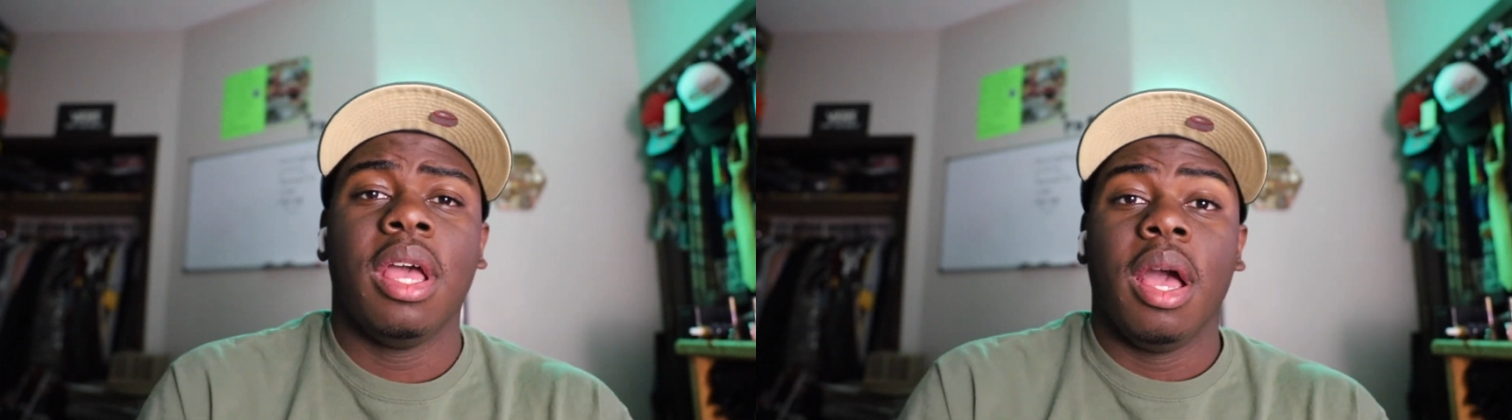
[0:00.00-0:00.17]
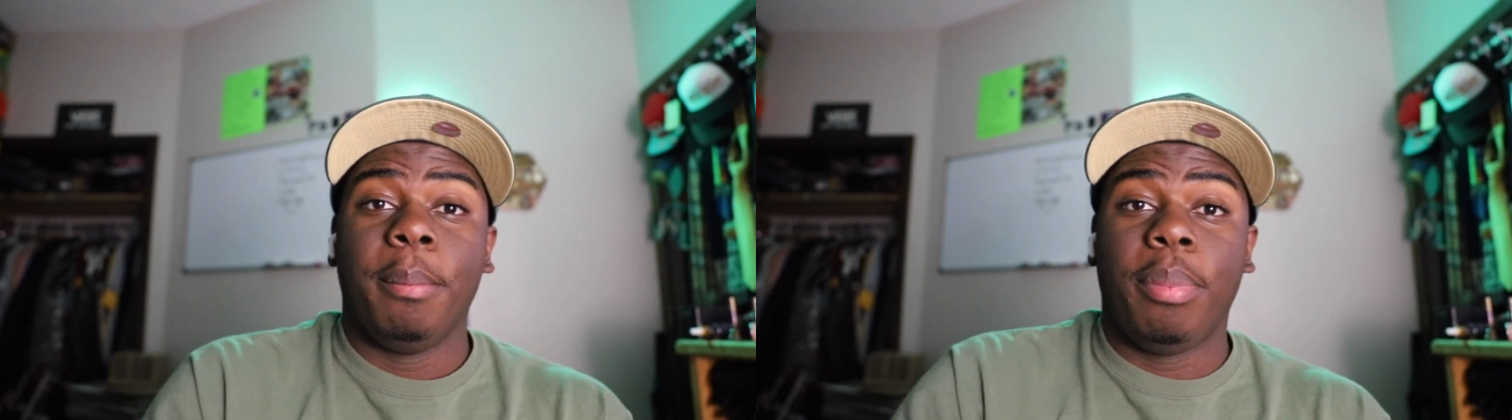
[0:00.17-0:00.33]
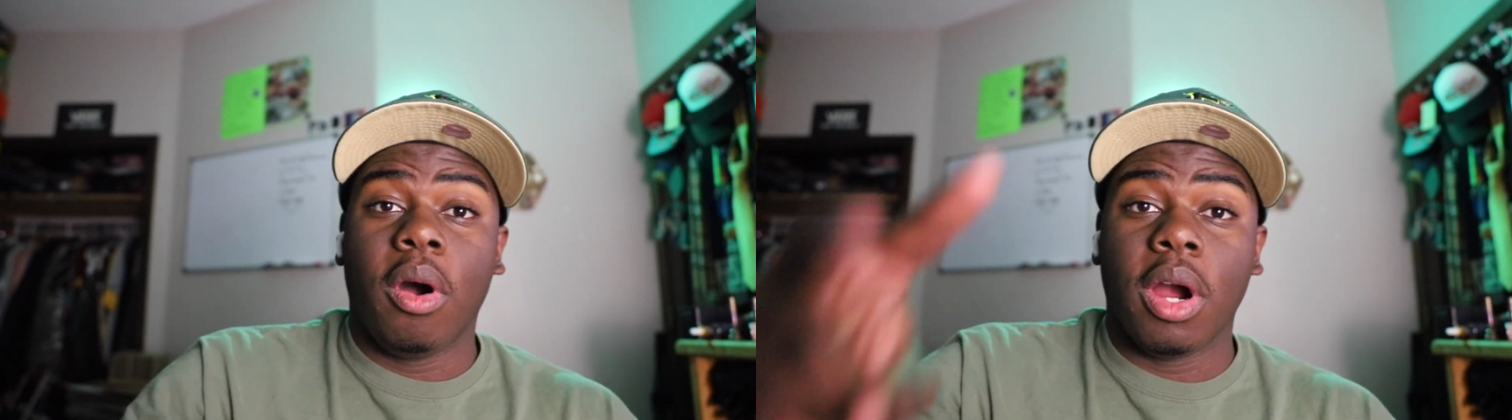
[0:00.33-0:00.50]

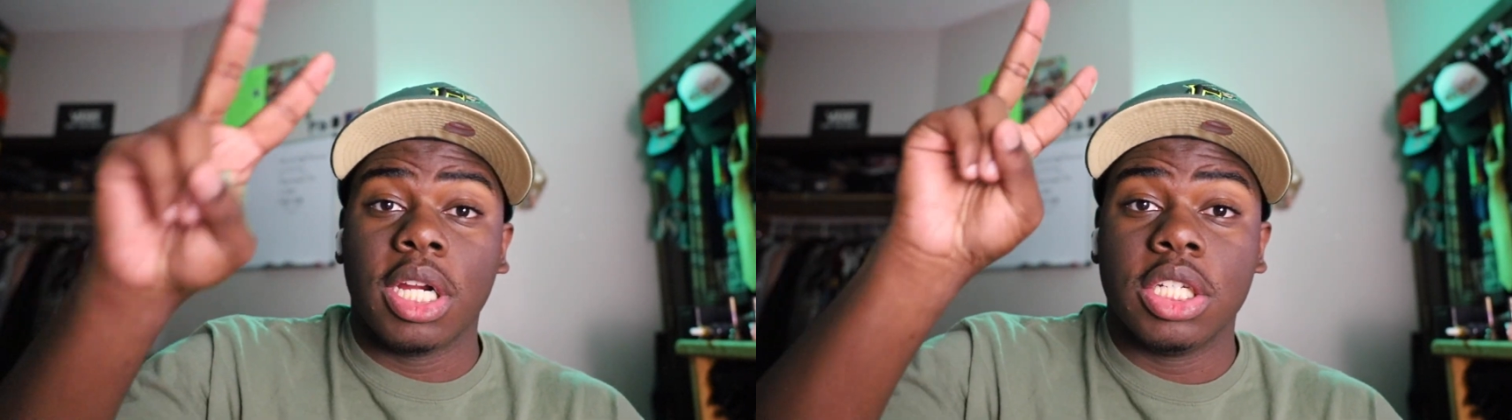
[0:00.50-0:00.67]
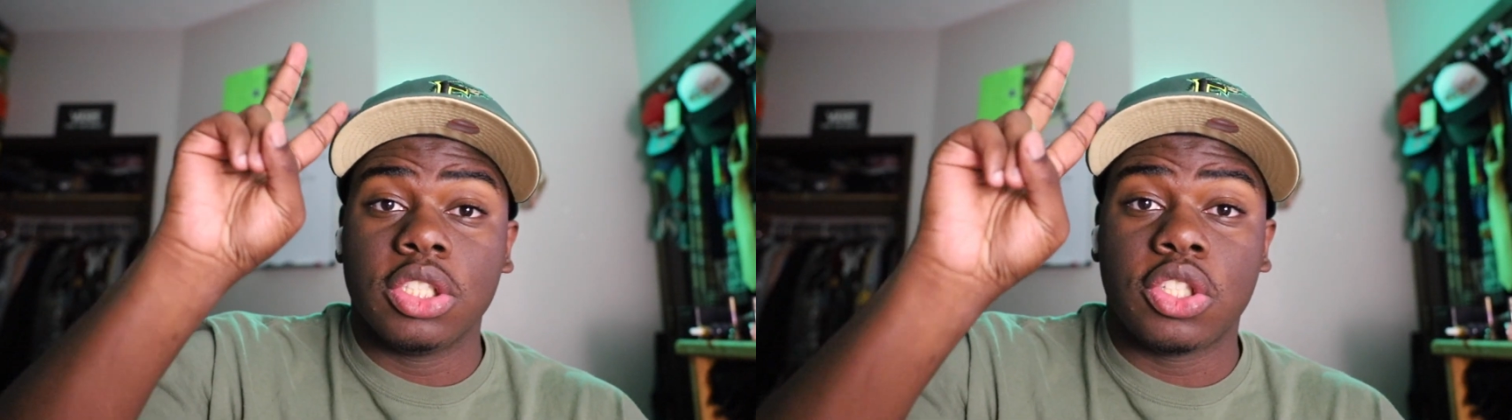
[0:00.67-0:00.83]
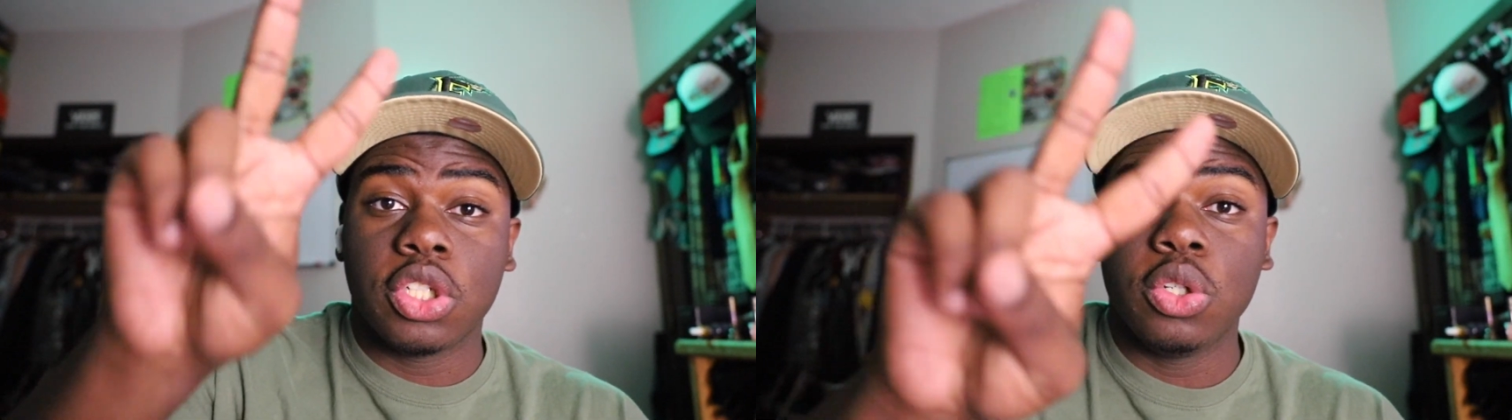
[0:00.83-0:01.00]

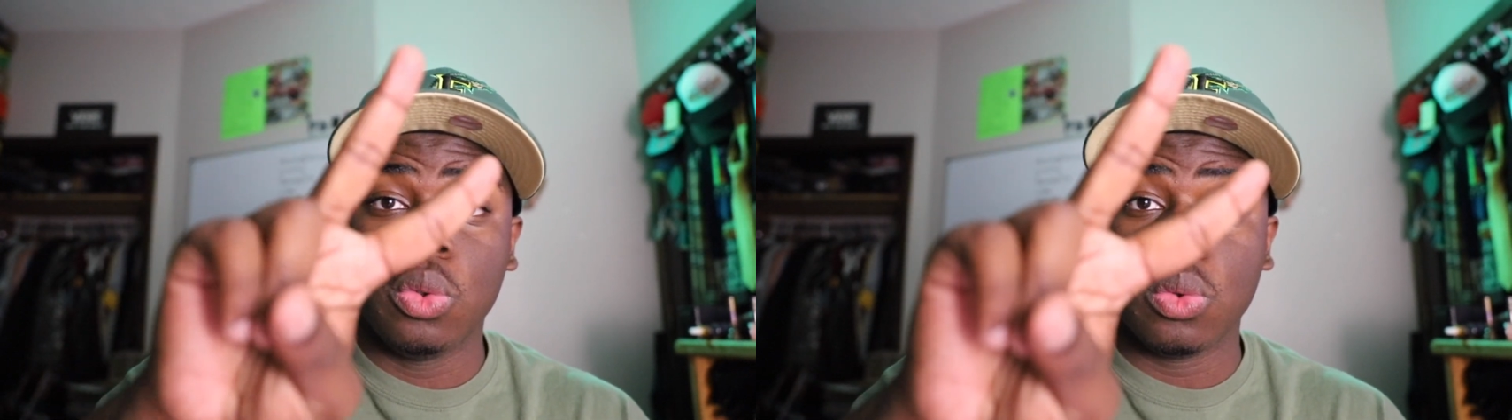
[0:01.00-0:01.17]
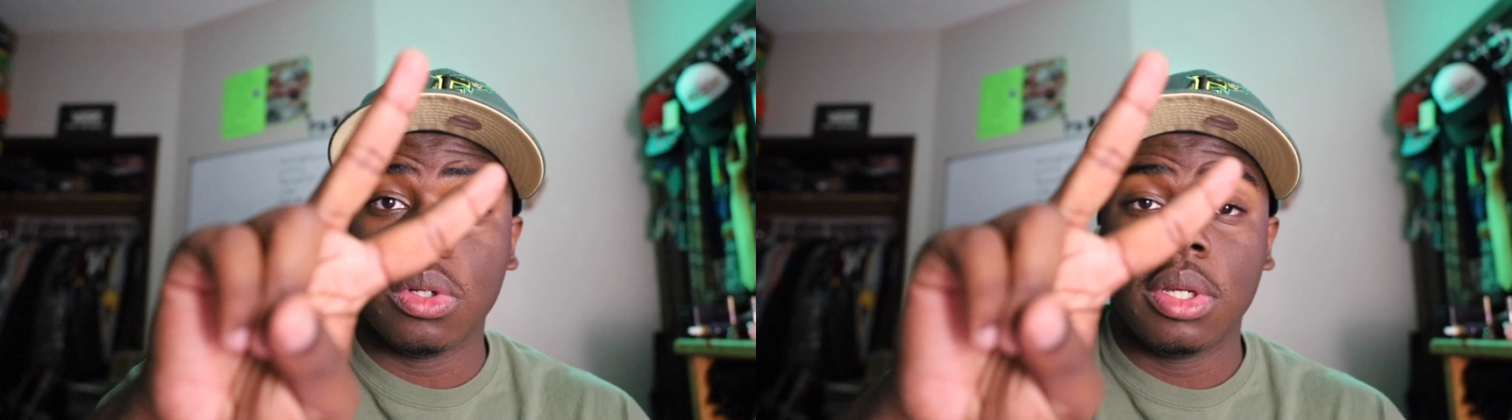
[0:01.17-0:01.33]
part 2.